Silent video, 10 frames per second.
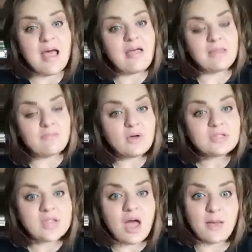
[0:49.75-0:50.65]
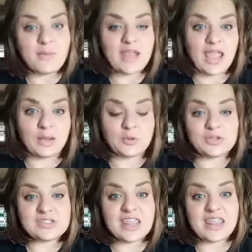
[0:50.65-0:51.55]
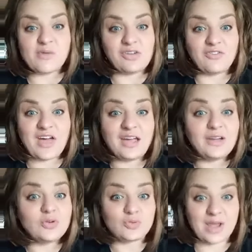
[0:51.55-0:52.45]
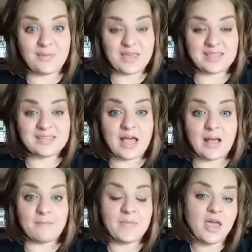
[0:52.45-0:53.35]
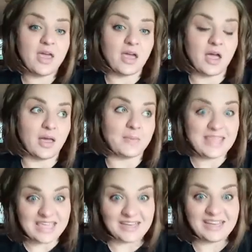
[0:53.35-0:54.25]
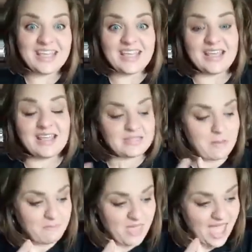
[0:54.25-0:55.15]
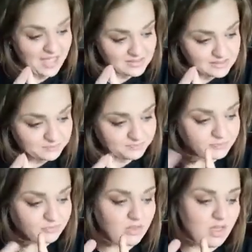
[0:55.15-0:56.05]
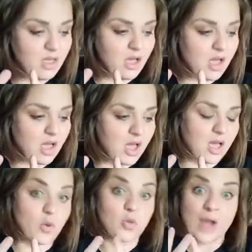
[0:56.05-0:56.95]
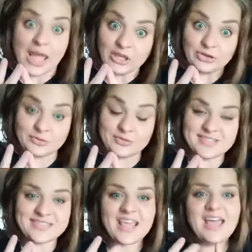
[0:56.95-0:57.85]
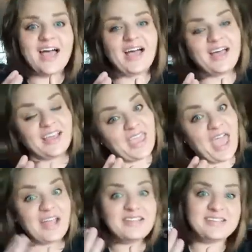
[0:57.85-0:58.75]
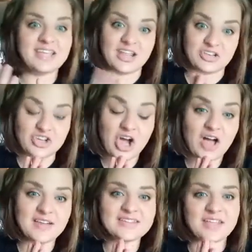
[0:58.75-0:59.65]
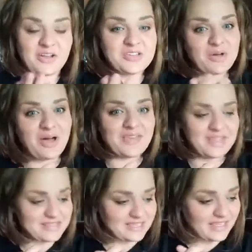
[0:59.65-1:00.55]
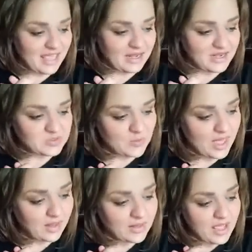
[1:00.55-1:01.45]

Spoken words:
The most common animals that we find rabies in is bats, raccoons, cats and dogs can also obviously get it as well.